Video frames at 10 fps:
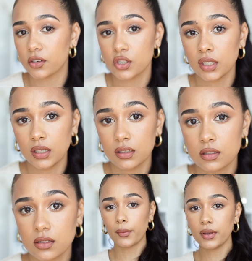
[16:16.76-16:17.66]

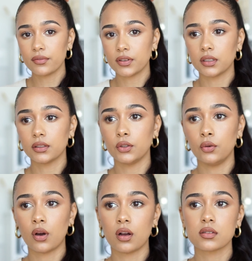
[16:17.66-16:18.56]
cheeks. However,
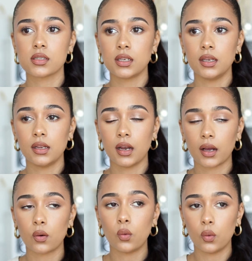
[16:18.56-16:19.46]
you can't see
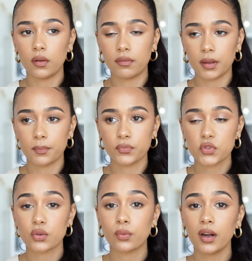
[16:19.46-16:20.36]
like all of them.
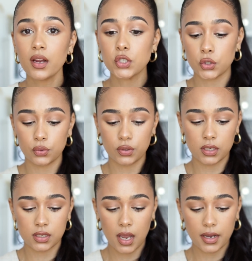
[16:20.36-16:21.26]
So what I do
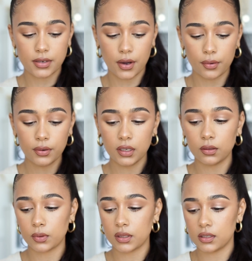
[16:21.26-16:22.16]
is I go
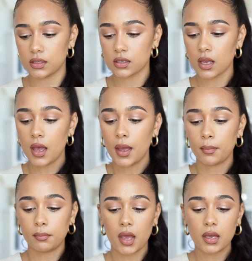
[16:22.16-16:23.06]
in with this
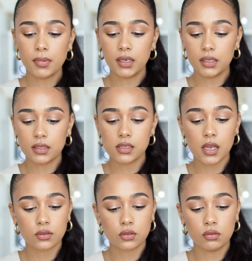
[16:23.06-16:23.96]
Maybelline
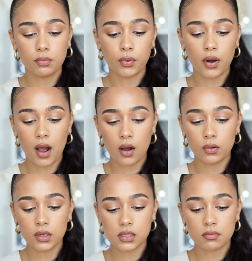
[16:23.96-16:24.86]
Tattoo Brow.
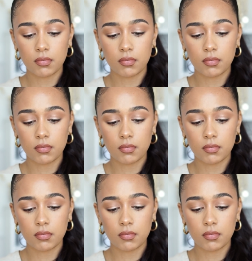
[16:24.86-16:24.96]
It's a